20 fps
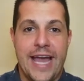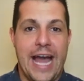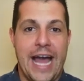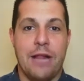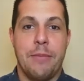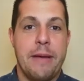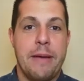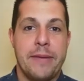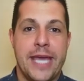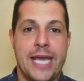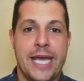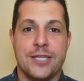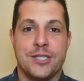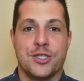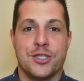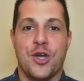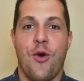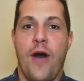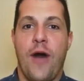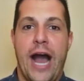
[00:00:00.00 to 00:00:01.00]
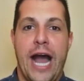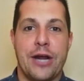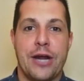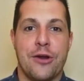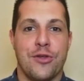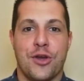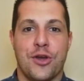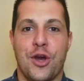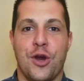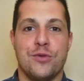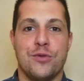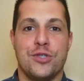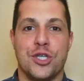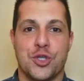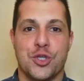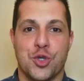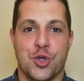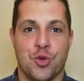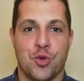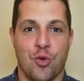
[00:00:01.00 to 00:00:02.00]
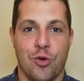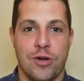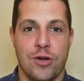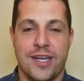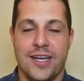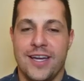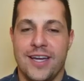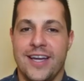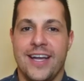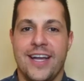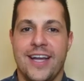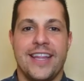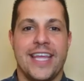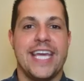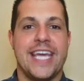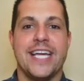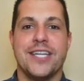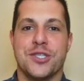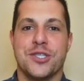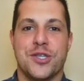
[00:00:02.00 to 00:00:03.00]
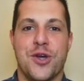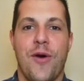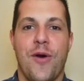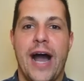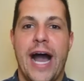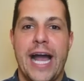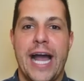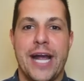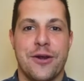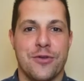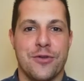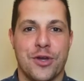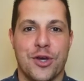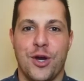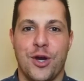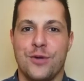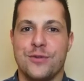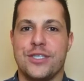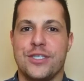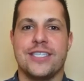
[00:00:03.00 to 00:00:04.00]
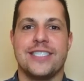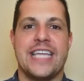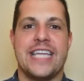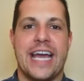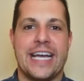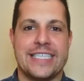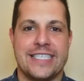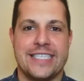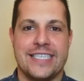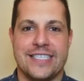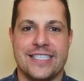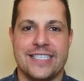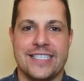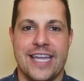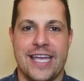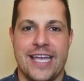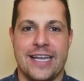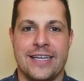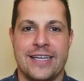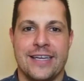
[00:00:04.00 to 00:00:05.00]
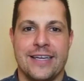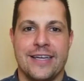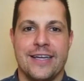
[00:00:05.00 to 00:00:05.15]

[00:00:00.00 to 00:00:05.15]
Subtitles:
Alabama can't just go hire the coach at Troy. They can't just go hire the coach at Texas State.